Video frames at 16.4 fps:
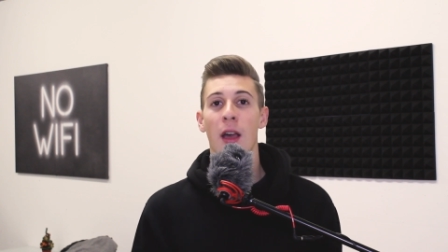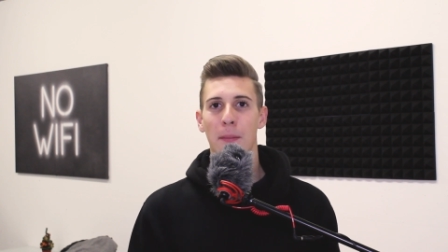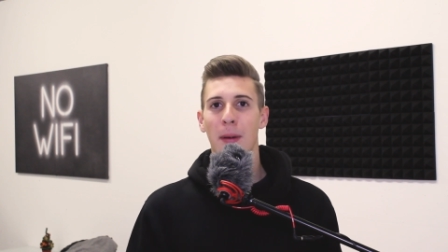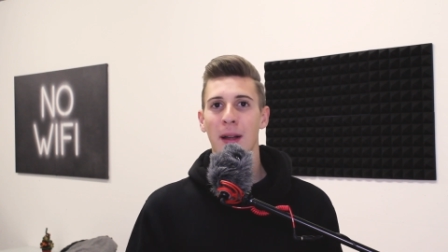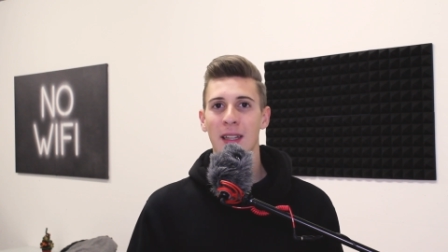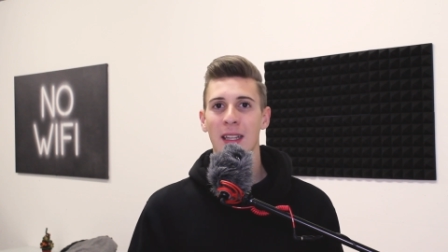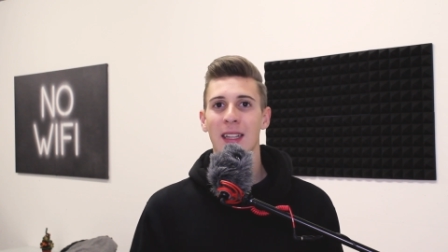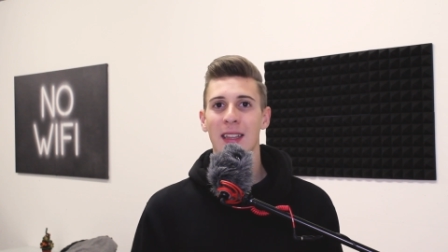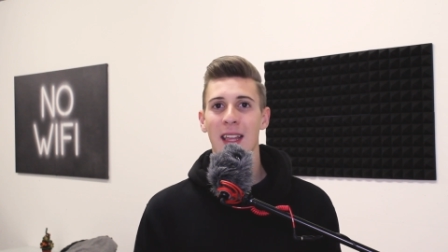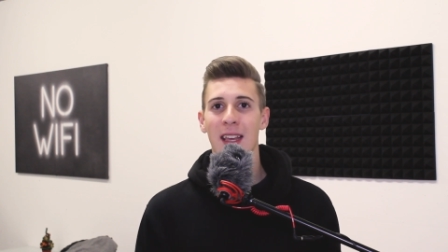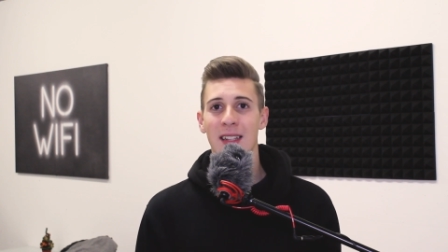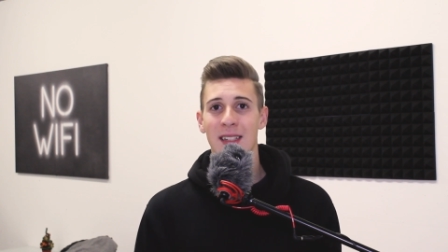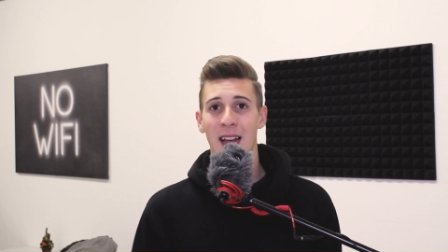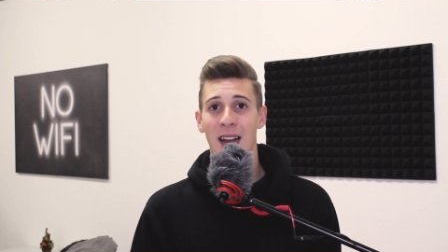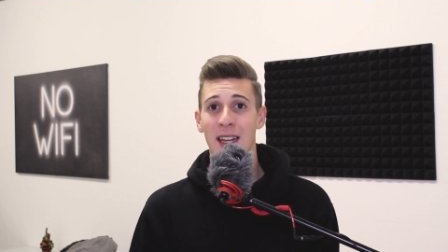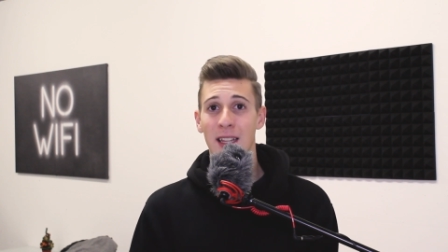but it
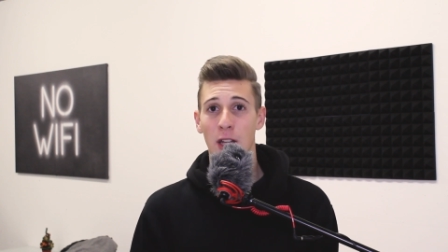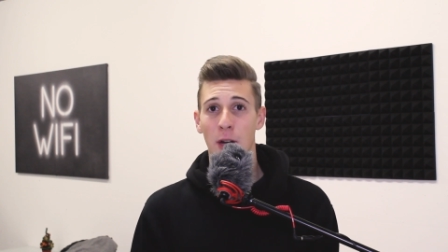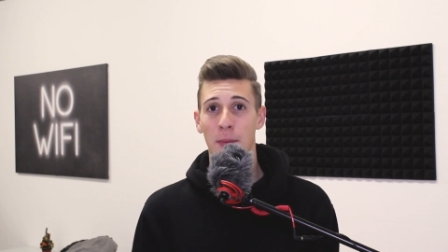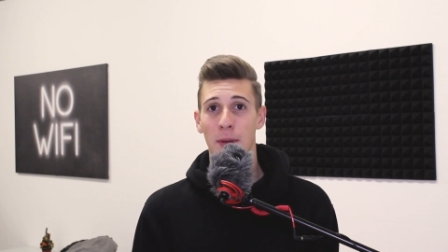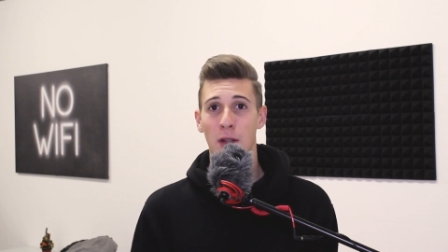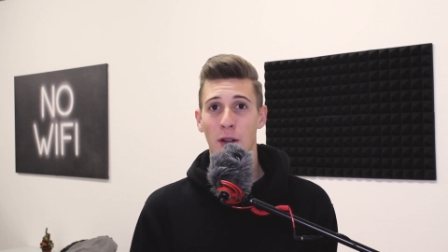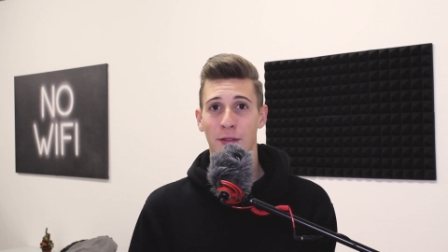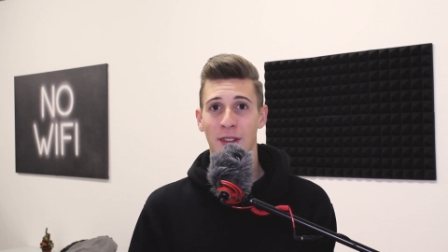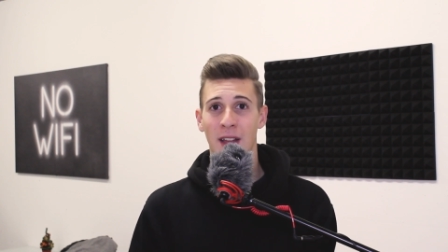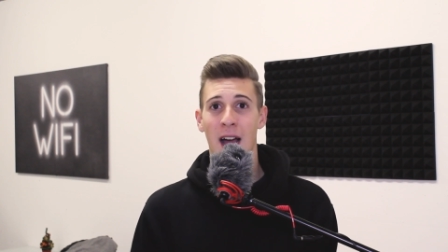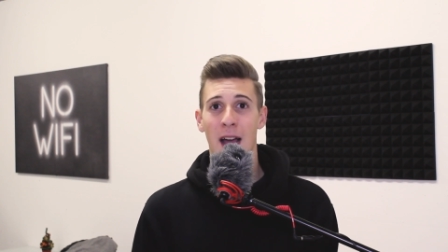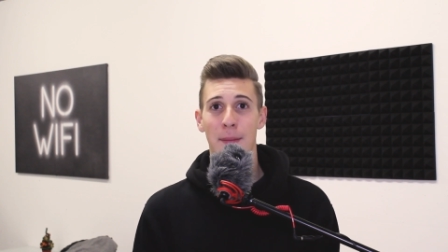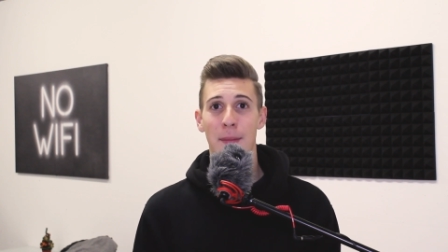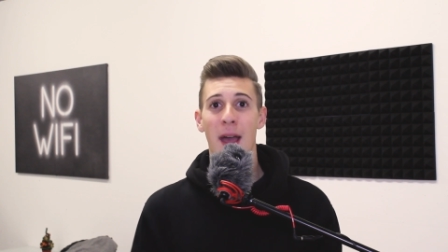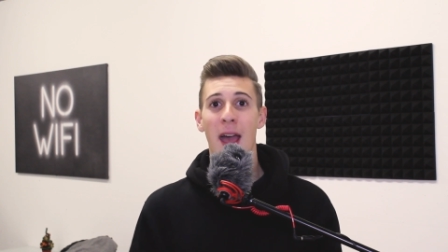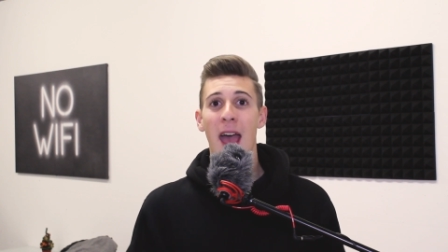takes a little bit of
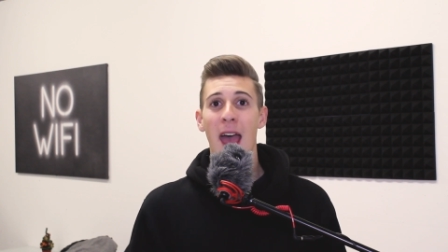time.